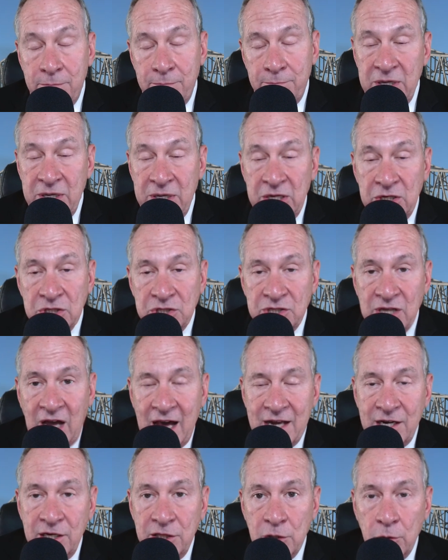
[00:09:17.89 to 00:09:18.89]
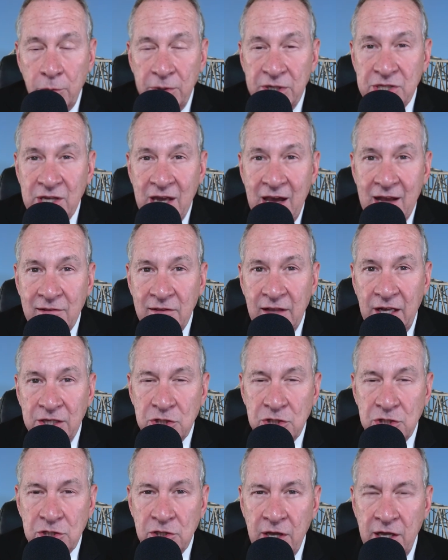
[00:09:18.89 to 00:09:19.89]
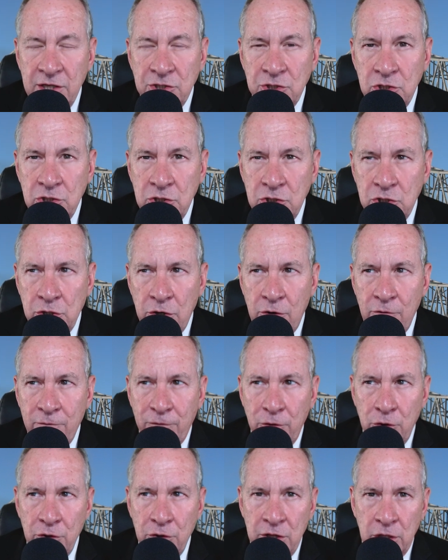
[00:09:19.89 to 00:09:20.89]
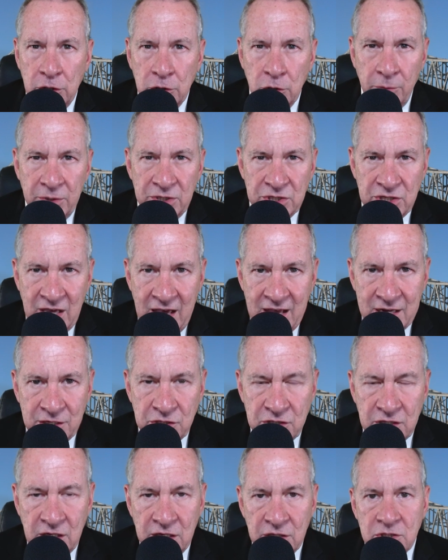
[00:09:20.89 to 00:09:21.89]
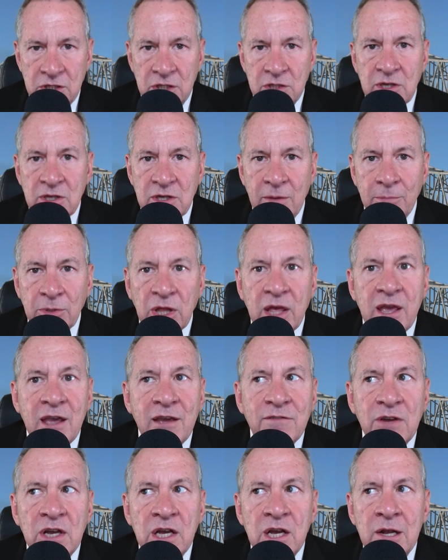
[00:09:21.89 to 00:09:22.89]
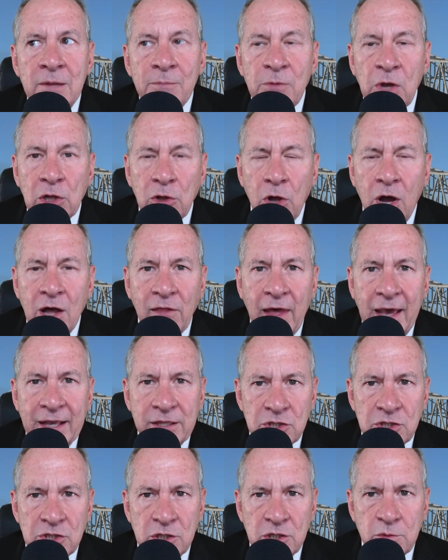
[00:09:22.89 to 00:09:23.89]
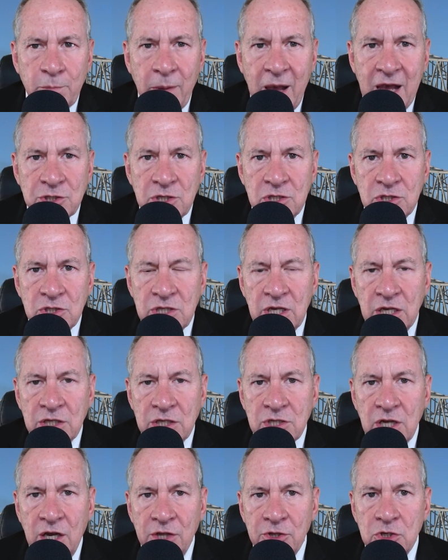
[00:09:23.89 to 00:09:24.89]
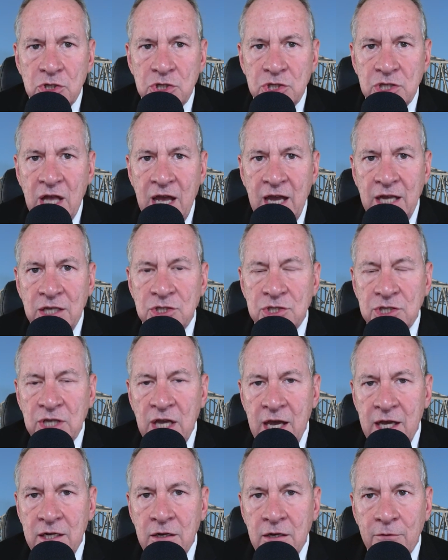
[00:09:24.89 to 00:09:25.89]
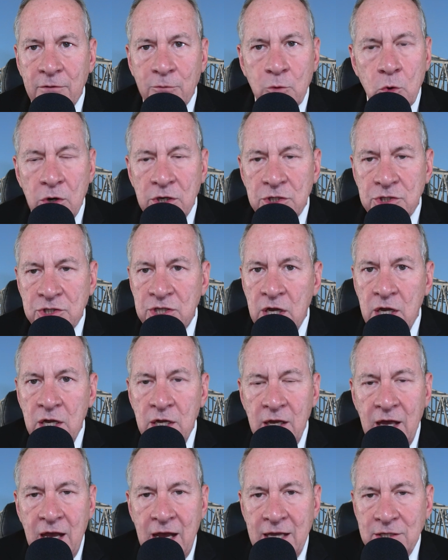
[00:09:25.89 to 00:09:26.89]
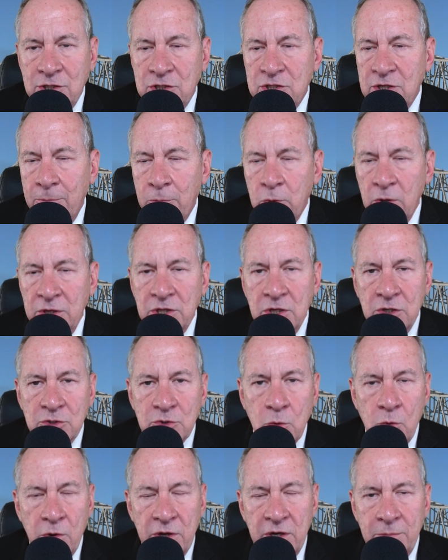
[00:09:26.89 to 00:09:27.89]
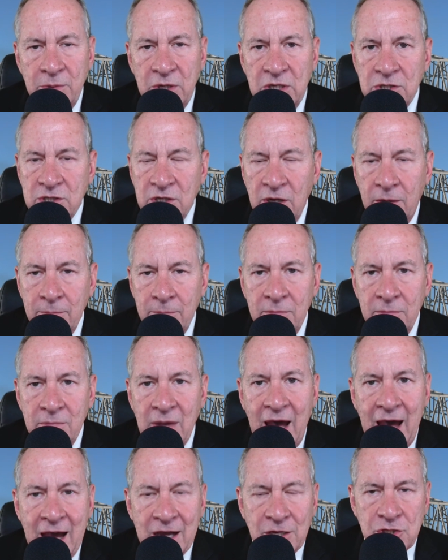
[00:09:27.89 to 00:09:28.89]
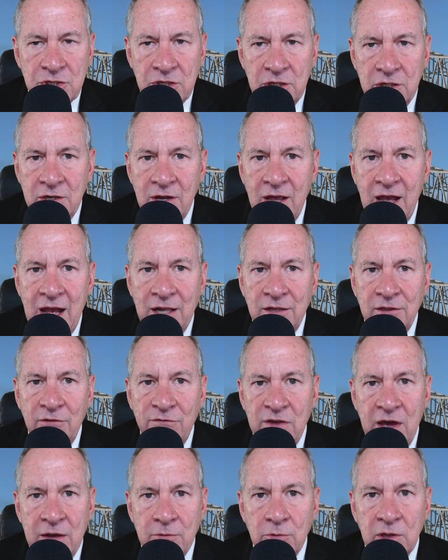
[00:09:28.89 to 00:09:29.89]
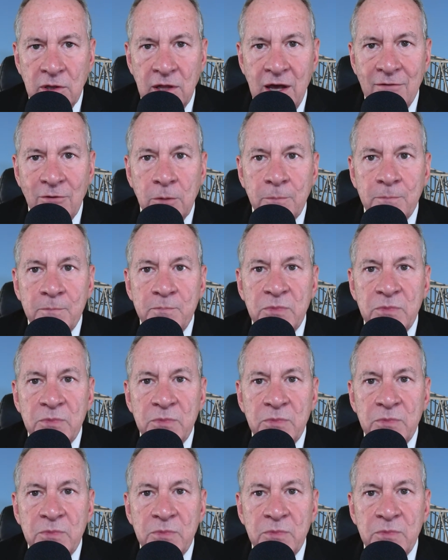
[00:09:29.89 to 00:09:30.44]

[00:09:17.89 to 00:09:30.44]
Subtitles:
be decided in Louisiana legislature for the Louisiana citizens. I believe a law like this is passed in six other states. And of course, at some point, there's going to be some action at the federal level.